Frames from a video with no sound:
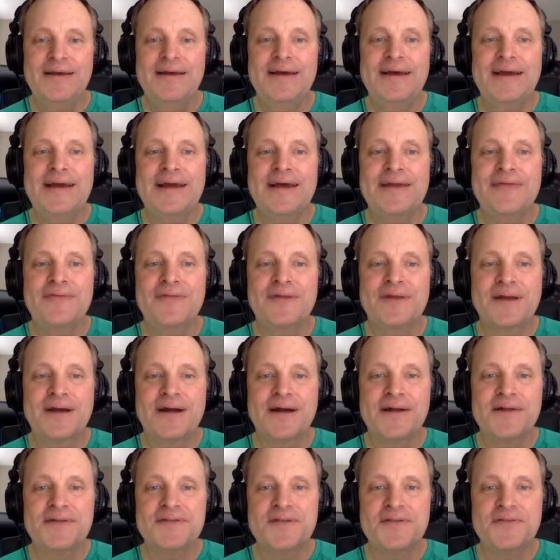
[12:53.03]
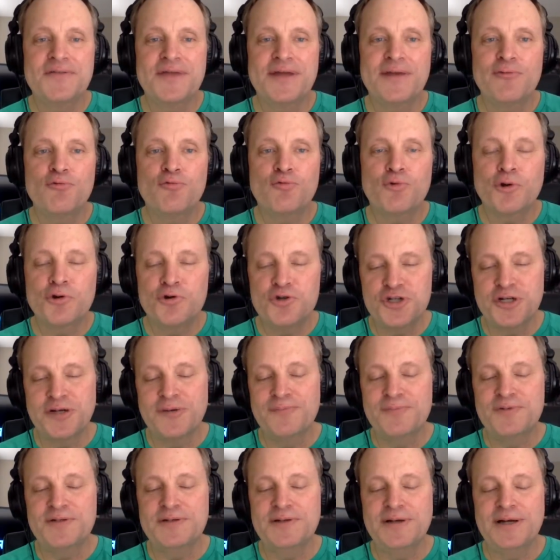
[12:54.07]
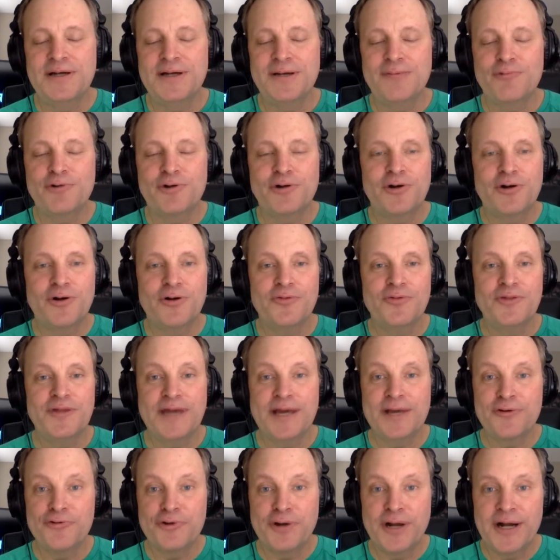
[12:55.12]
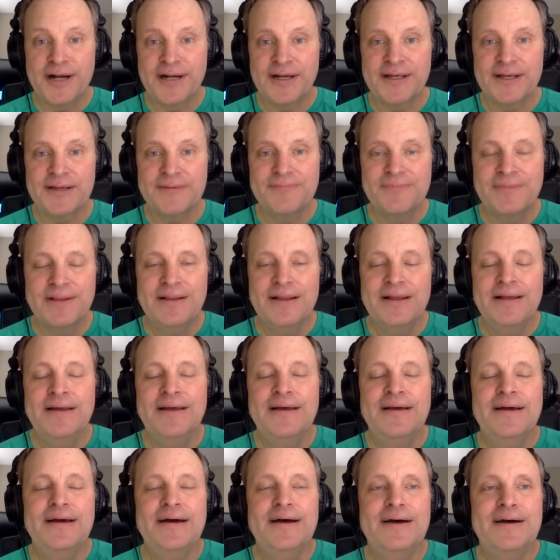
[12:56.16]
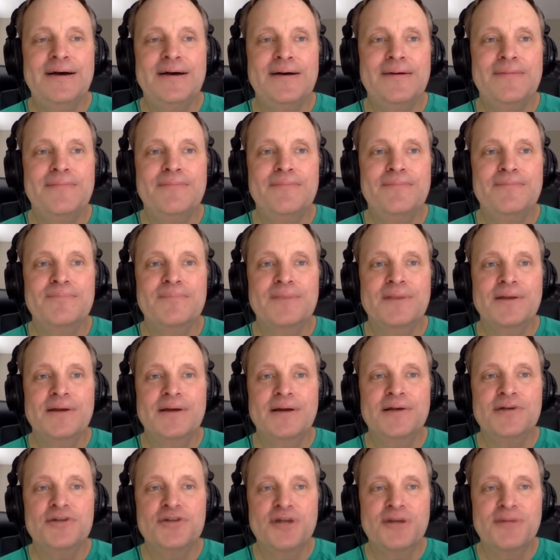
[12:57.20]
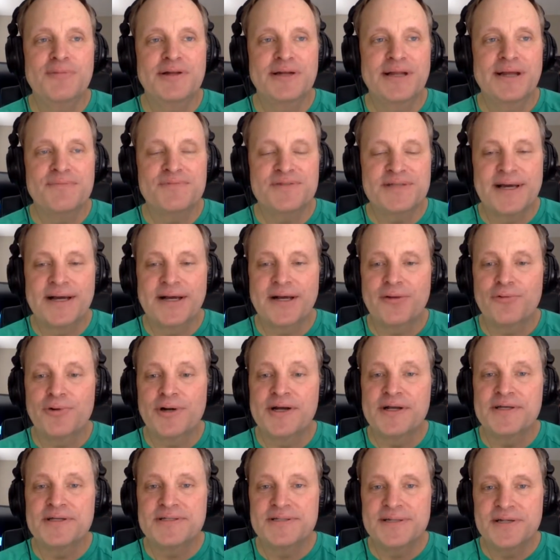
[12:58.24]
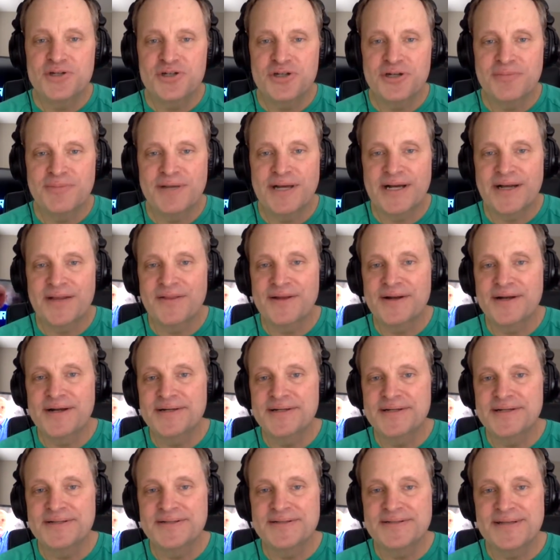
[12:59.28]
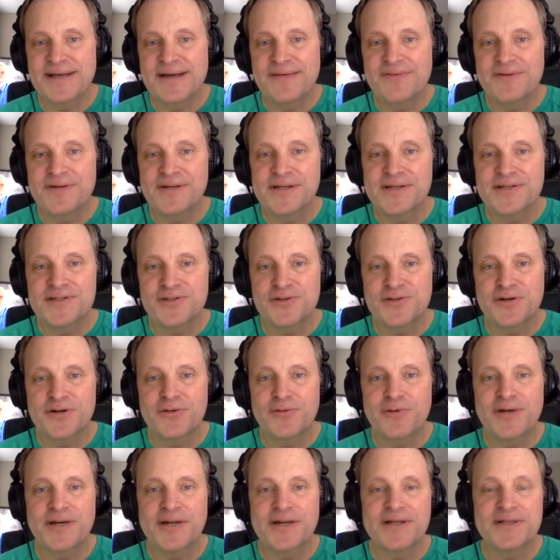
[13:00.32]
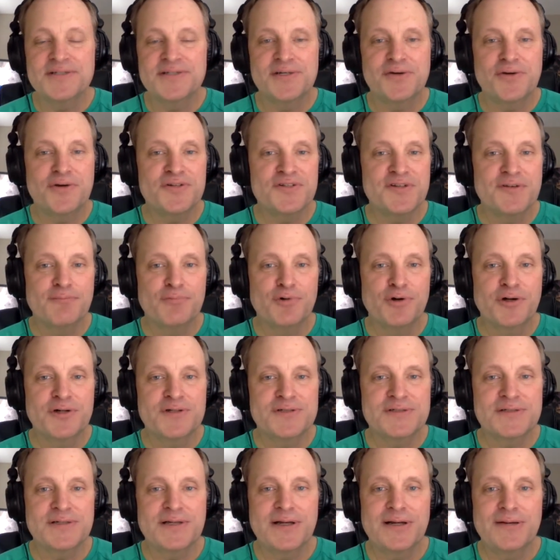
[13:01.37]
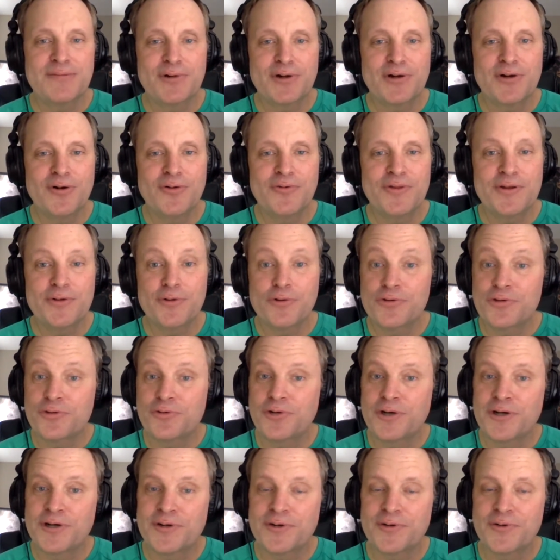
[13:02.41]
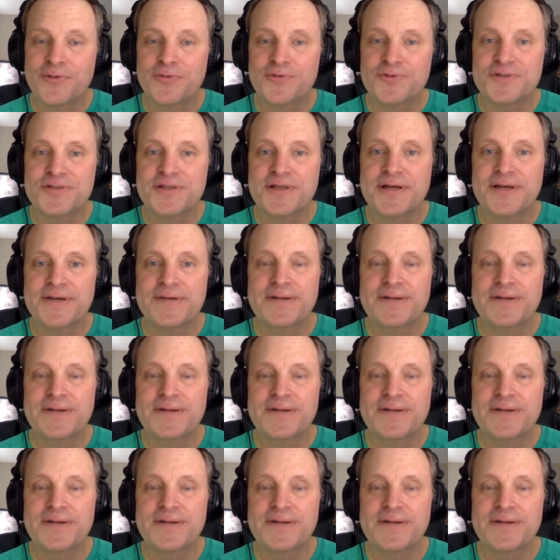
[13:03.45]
And the gods that they worshipped were called the Anunnaki. A gentleman named Zacharias Sitchin back in the 1970s started writing a series of books called the Earth Chronicles that